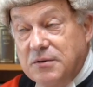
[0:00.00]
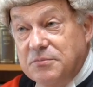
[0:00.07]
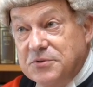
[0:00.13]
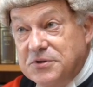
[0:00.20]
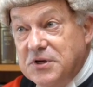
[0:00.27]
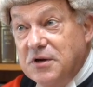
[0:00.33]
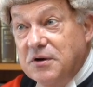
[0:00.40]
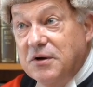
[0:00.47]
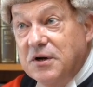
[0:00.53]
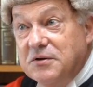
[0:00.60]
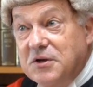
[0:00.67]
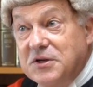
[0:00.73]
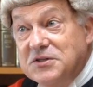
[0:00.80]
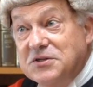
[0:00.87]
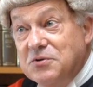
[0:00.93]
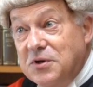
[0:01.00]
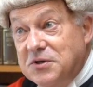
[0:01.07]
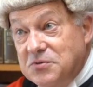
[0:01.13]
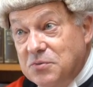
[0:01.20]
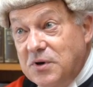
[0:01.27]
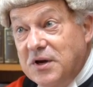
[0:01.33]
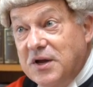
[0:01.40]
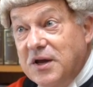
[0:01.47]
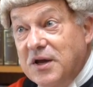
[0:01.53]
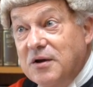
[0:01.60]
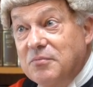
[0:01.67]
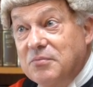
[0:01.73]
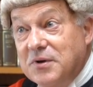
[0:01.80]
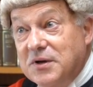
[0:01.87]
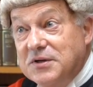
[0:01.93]
So it's working,
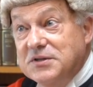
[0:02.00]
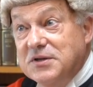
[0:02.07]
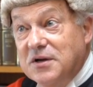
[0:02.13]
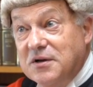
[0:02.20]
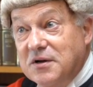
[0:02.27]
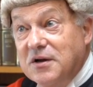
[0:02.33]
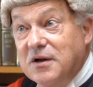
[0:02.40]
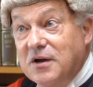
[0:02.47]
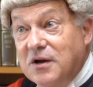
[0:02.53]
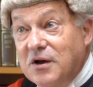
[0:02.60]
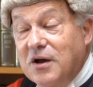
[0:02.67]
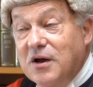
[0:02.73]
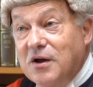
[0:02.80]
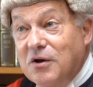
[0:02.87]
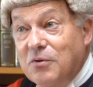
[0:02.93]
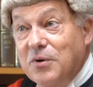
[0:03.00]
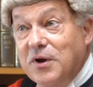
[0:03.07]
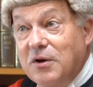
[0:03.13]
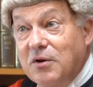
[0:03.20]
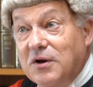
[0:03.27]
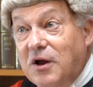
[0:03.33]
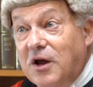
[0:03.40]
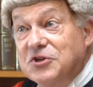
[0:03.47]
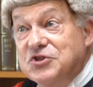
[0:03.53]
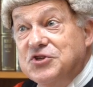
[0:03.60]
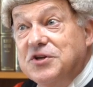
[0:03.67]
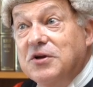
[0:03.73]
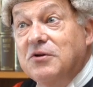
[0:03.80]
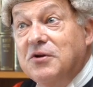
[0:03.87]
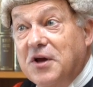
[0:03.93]
but we are
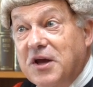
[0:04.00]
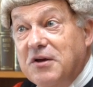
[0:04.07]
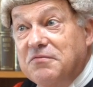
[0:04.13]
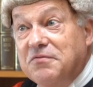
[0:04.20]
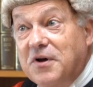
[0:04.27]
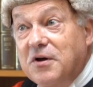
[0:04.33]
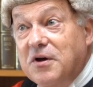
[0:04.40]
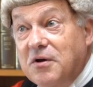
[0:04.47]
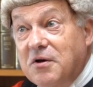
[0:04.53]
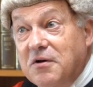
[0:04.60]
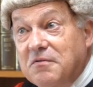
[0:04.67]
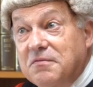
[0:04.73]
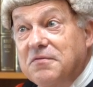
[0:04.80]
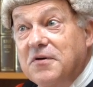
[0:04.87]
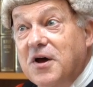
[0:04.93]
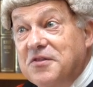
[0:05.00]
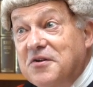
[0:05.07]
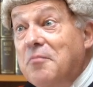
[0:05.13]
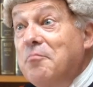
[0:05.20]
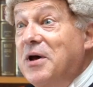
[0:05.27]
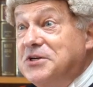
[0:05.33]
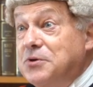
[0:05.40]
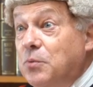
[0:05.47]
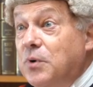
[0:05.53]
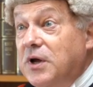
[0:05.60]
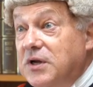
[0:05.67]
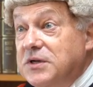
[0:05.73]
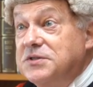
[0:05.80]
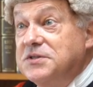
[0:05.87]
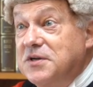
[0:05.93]
still looking for further and better
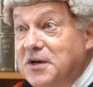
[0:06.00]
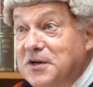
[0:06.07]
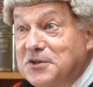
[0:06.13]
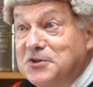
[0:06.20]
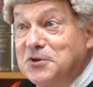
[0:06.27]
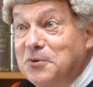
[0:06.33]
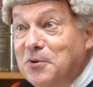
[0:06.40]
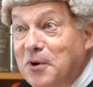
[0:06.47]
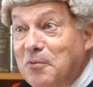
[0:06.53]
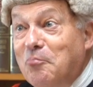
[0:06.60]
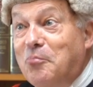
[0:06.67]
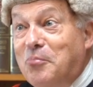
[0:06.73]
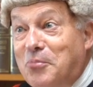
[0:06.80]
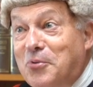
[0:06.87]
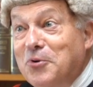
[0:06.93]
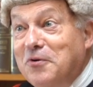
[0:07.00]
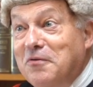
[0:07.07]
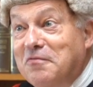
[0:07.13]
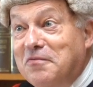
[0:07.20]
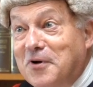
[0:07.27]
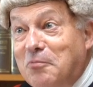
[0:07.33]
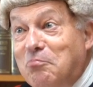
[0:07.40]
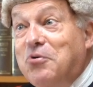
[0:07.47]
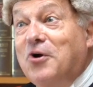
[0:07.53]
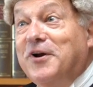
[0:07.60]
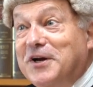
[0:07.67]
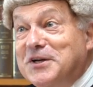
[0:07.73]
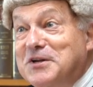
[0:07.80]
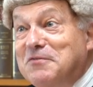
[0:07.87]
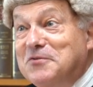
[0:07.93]
ways to improve
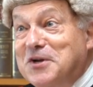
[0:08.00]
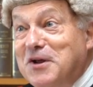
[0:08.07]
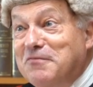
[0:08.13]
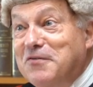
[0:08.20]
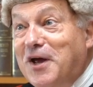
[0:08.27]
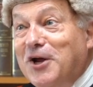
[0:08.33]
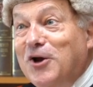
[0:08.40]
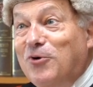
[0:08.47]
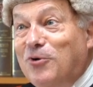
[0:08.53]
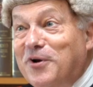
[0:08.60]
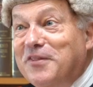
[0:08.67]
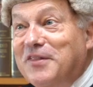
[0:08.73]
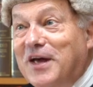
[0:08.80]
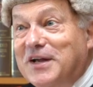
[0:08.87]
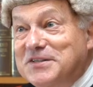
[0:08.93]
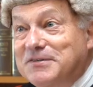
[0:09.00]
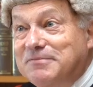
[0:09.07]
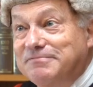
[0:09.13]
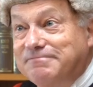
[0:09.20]
productivity, if I can call it that.